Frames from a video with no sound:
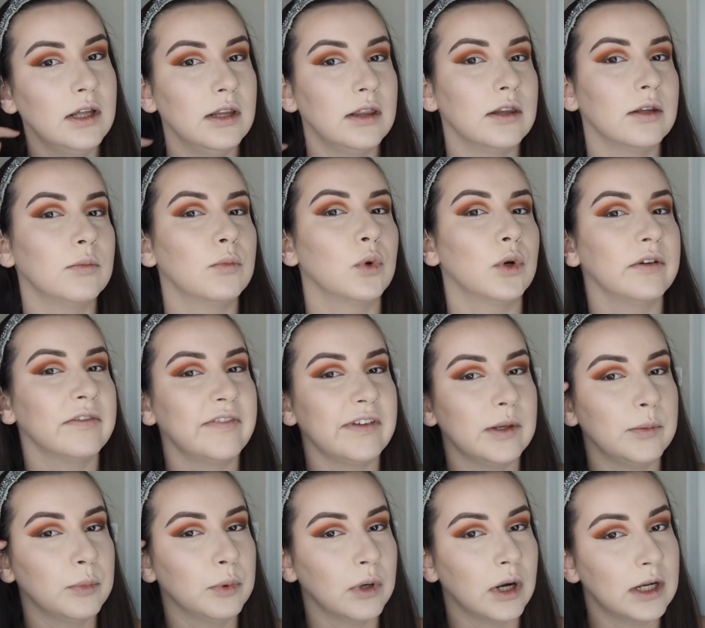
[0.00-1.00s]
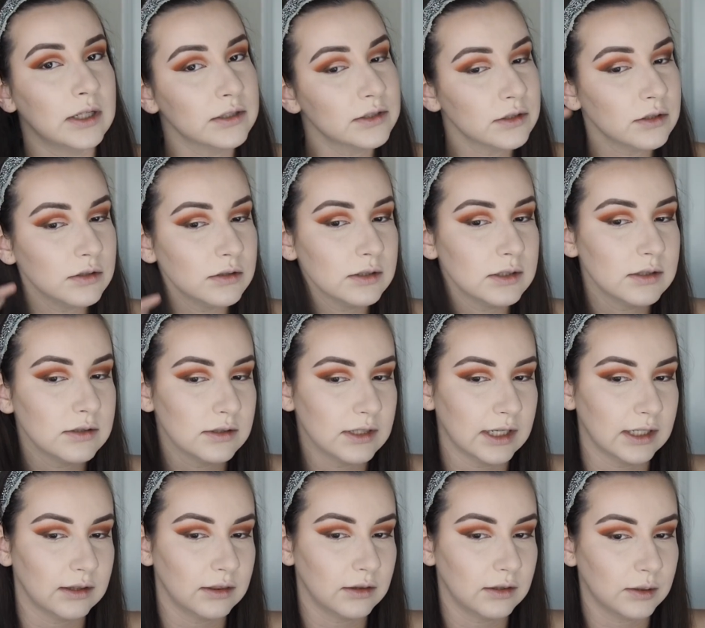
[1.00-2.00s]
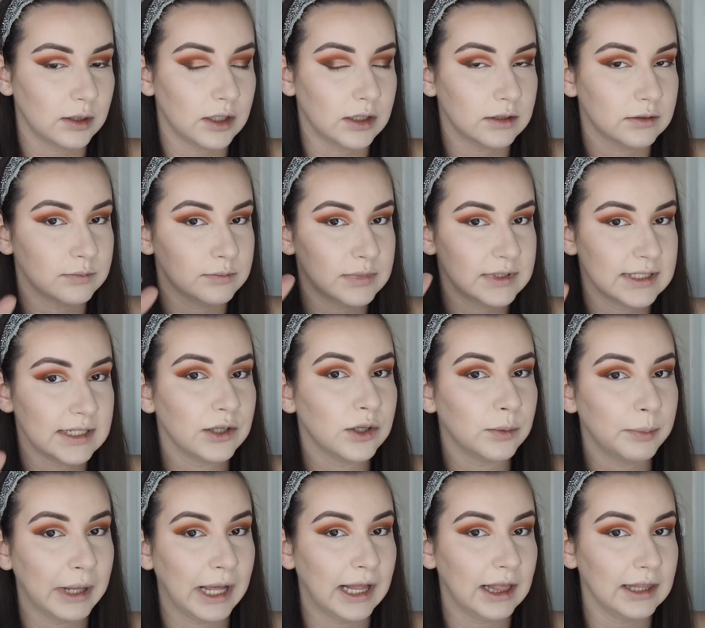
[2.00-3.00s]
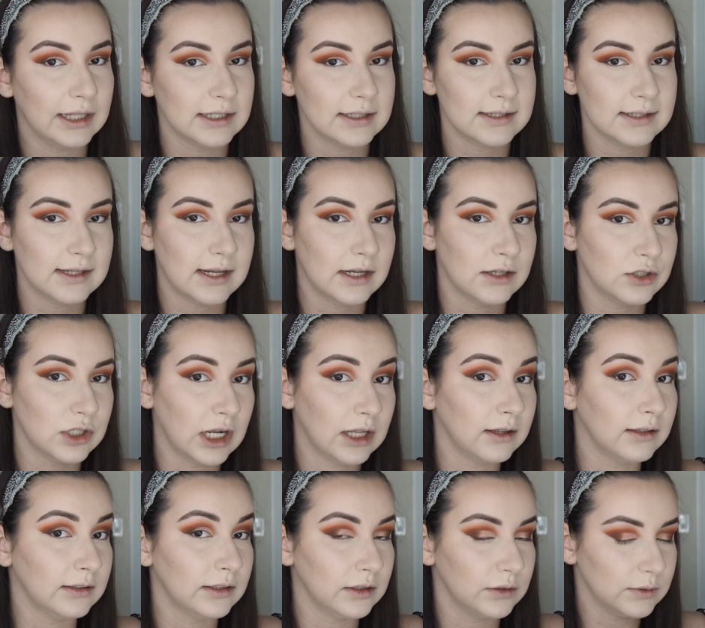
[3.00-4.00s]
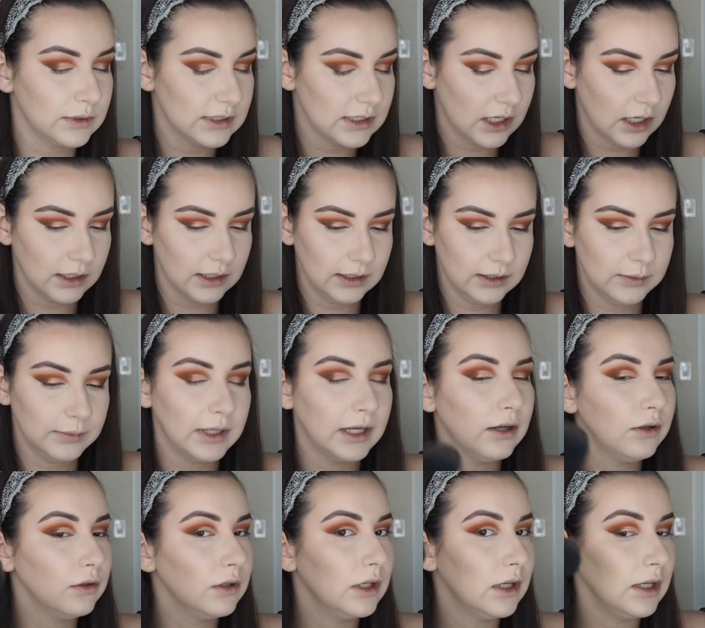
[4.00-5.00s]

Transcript: the Morphe bronzers, like the single palettes that Jaclyn Hill was talking about,